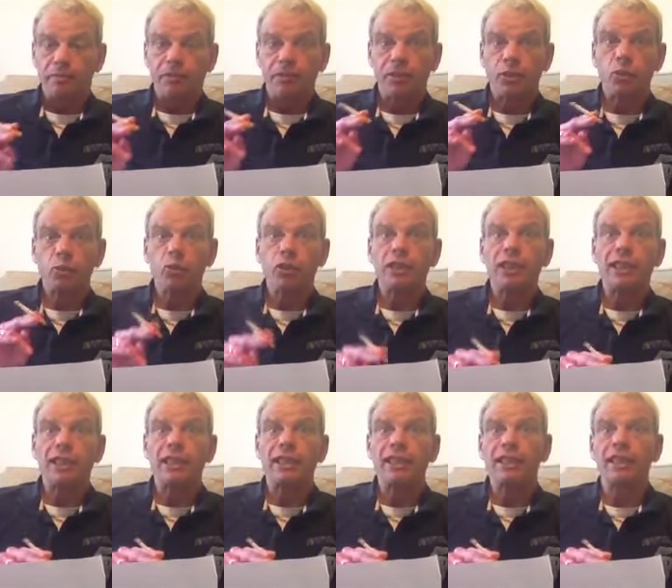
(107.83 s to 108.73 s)
It's also
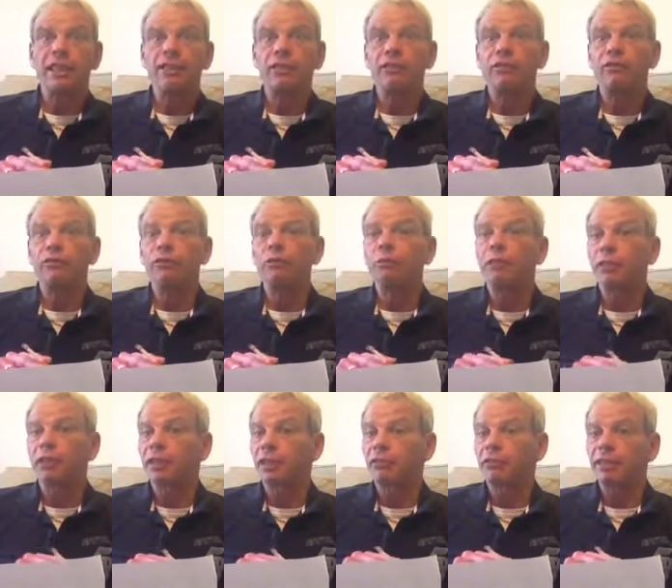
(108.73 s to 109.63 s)
an A to Z of all my
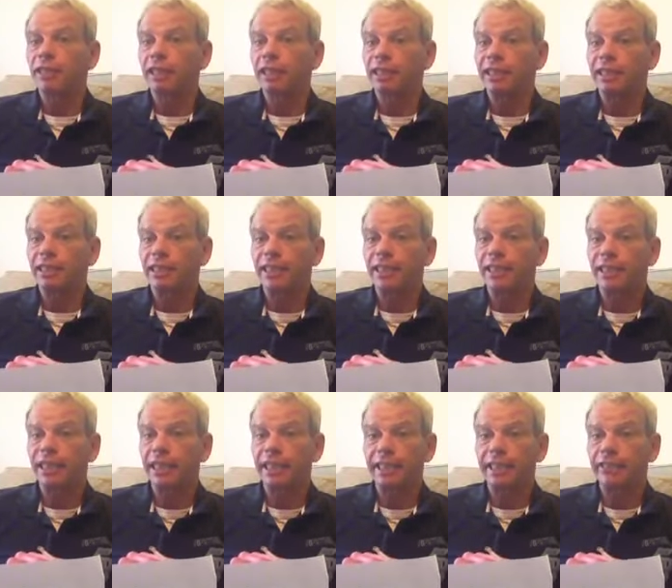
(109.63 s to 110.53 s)
cigarette listings
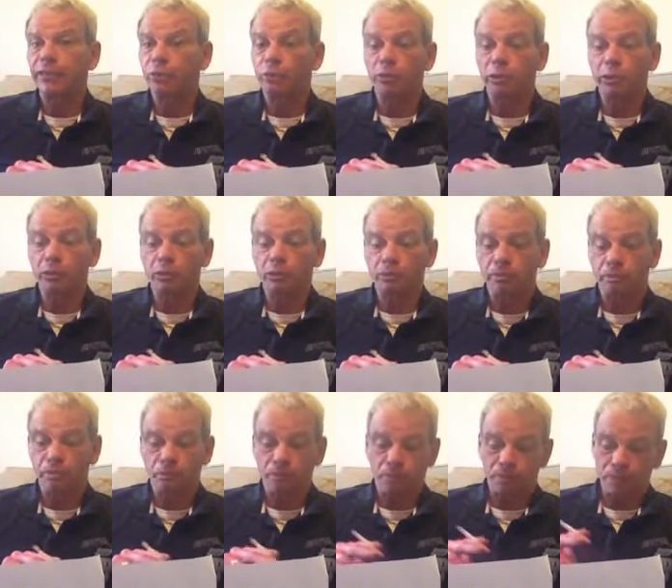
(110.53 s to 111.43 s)
down there as well.
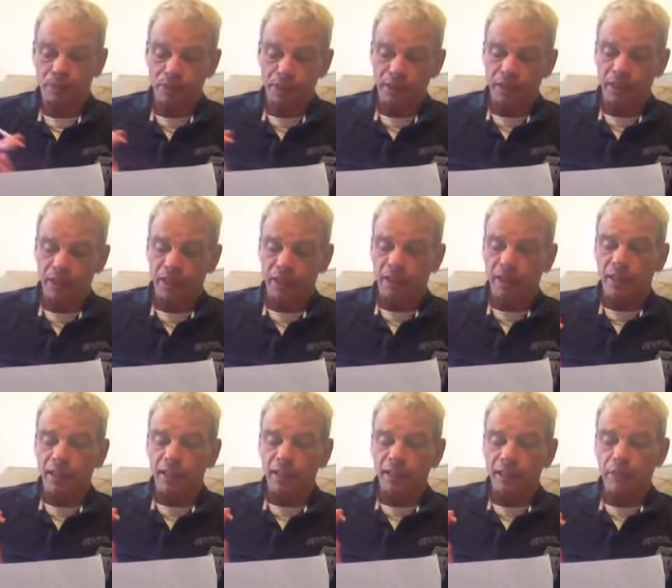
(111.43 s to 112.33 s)

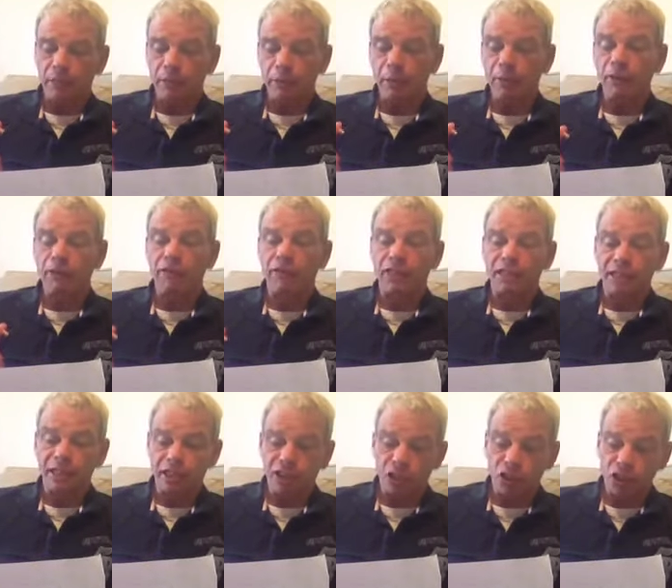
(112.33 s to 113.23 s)
So happy birthday
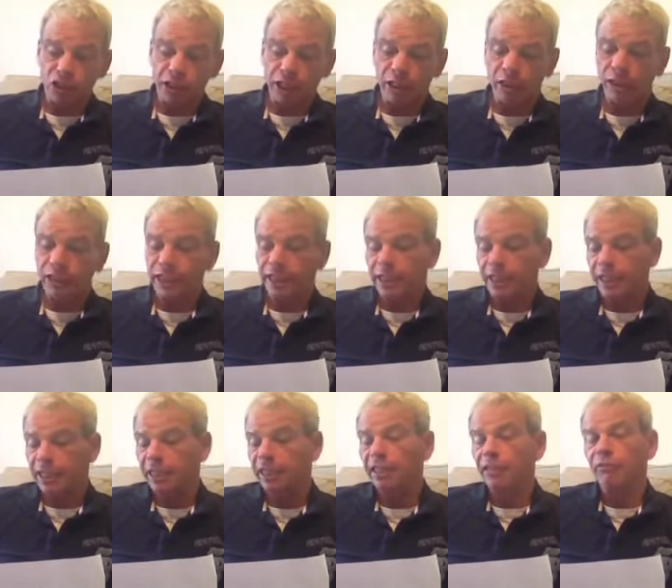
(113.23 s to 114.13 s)
to
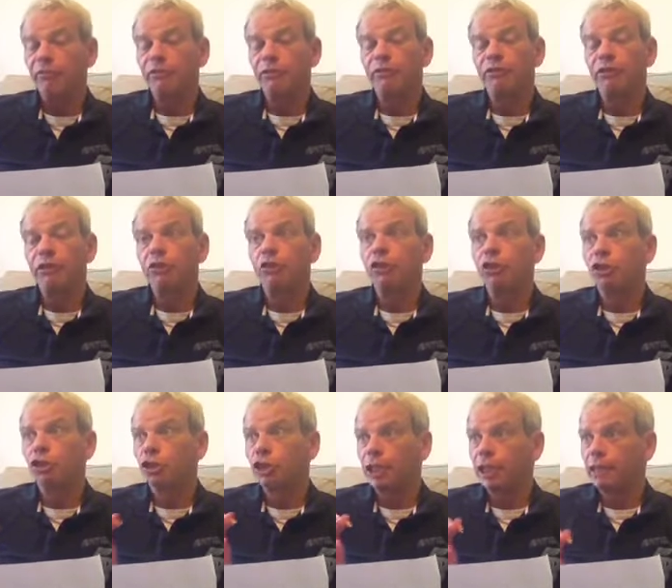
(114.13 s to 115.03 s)
GUNITcigreviews.
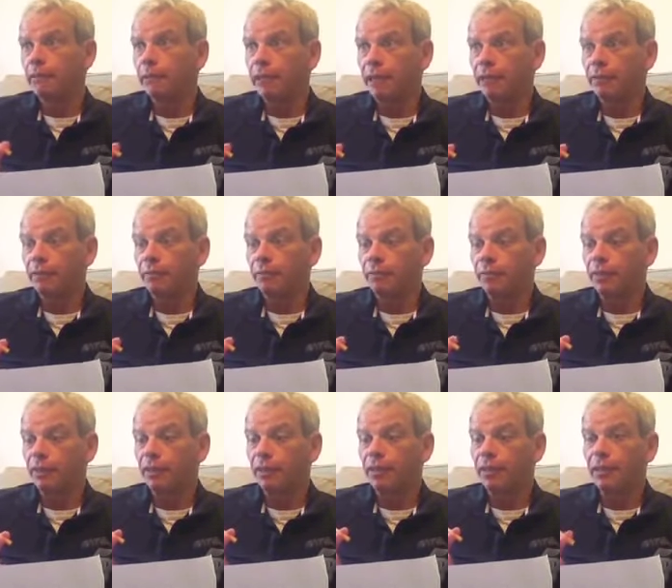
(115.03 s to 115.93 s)
Check him out.
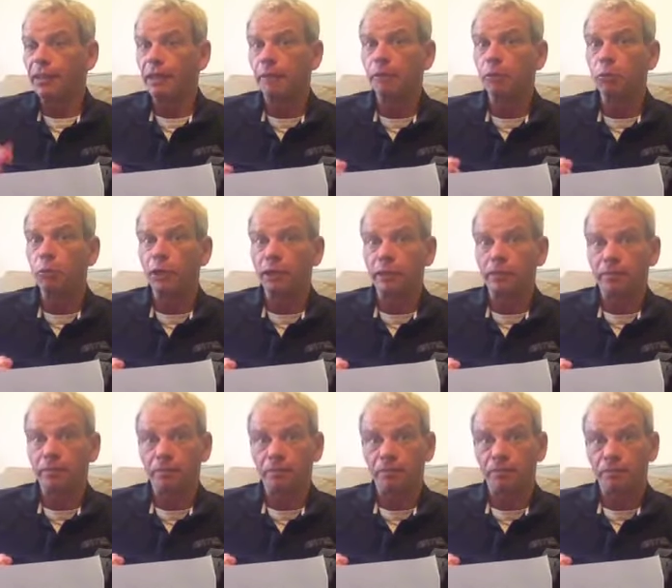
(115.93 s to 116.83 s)
Number one.
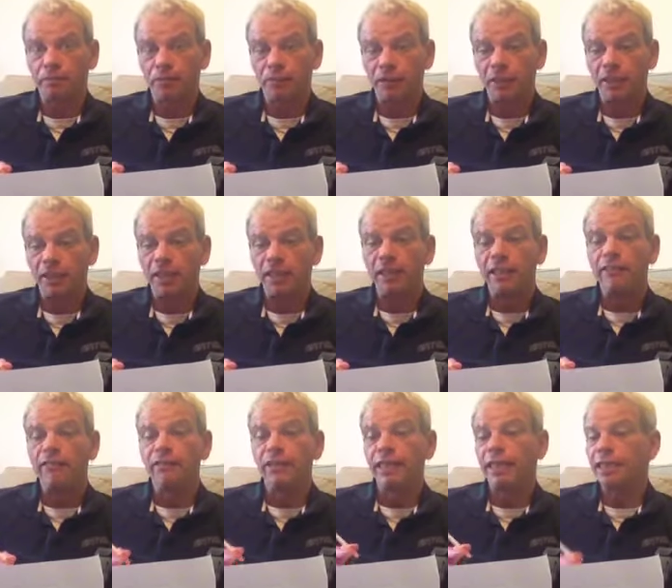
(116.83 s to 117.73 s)

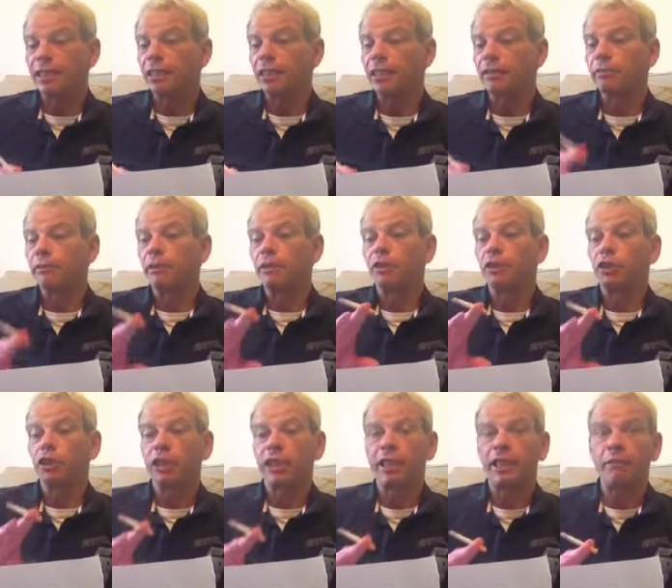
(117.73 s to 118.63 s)
Get time,
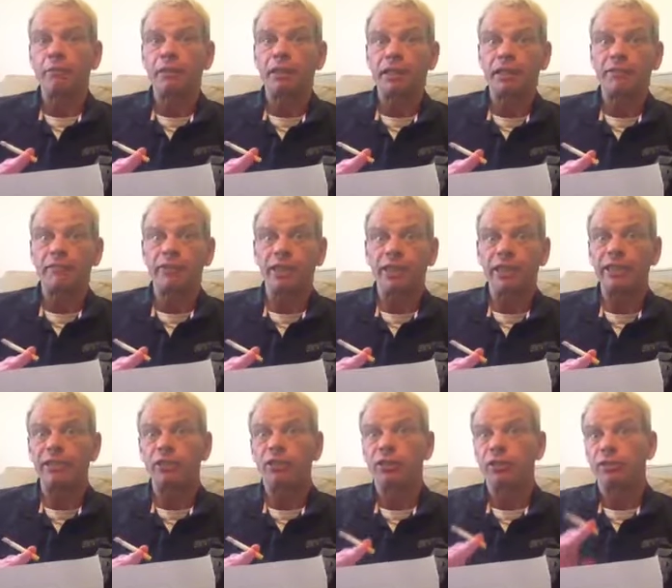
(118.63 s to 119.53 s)
check out my other
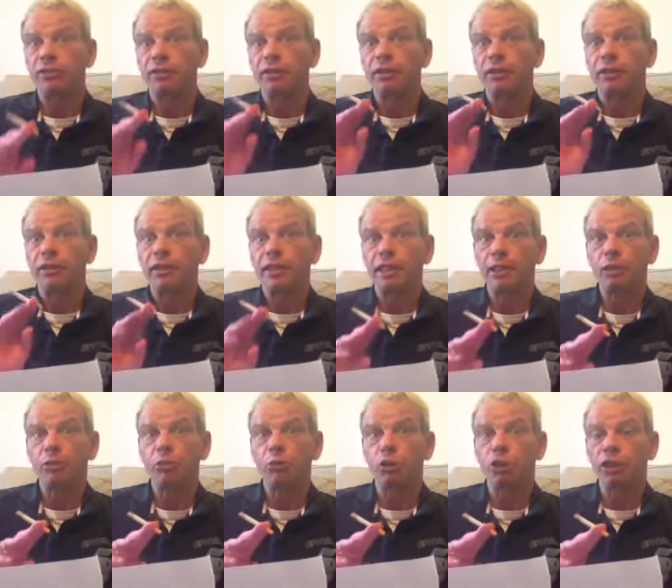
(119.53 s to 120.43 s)
videos. Thanks
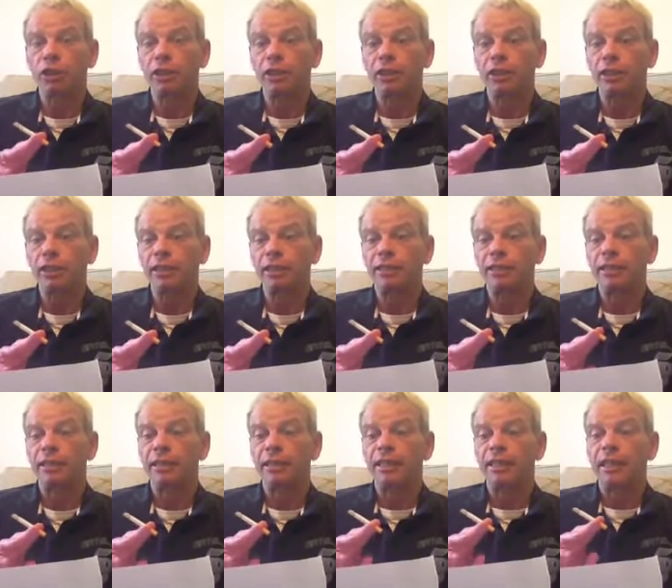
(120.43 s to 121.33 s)
for watching, guys,
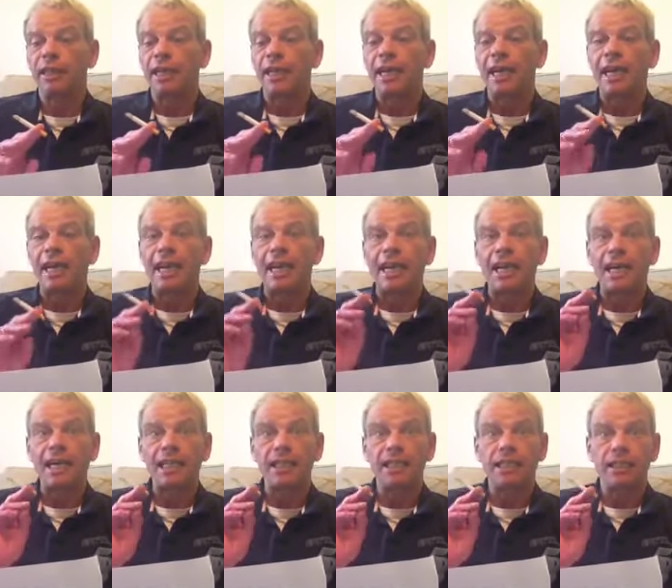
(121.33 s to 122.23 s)

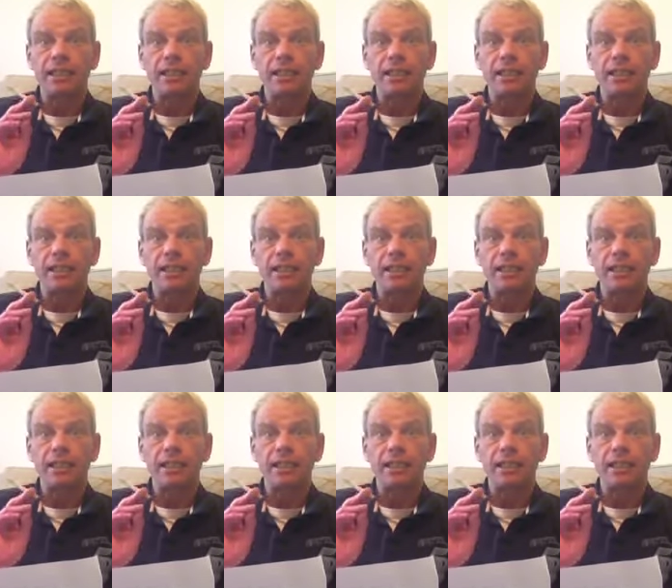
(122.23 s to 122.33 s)
and